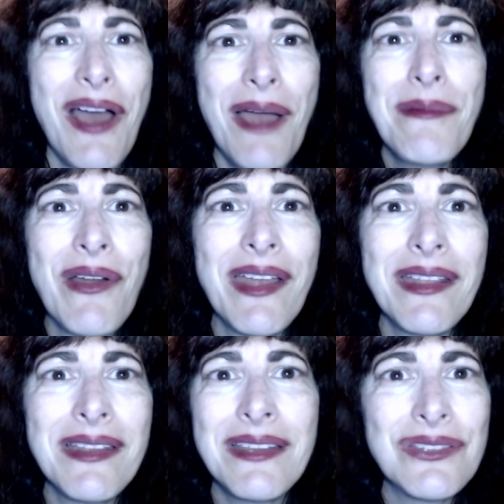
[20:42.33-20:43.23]
I'm
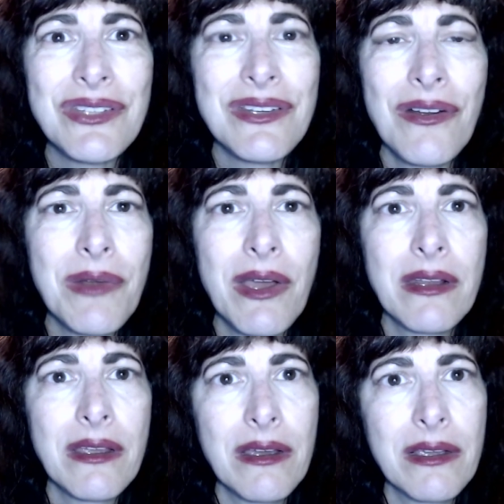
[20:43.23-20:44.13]
not an engineer. I'm not
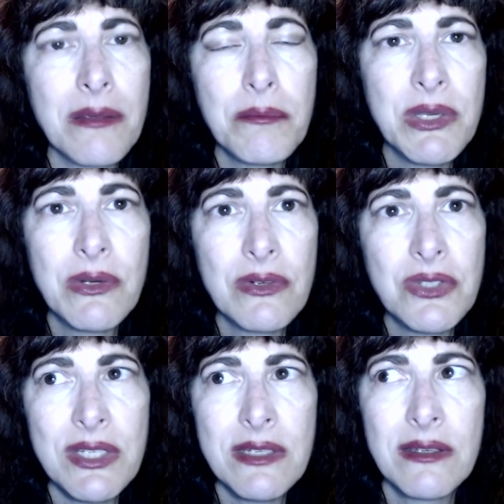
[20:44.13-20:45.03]
a computer
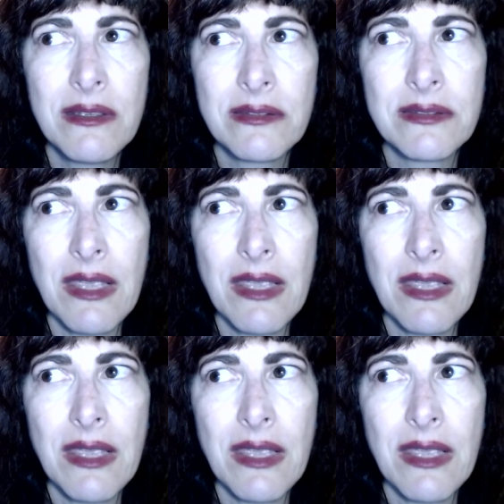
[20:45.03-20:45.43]
genius,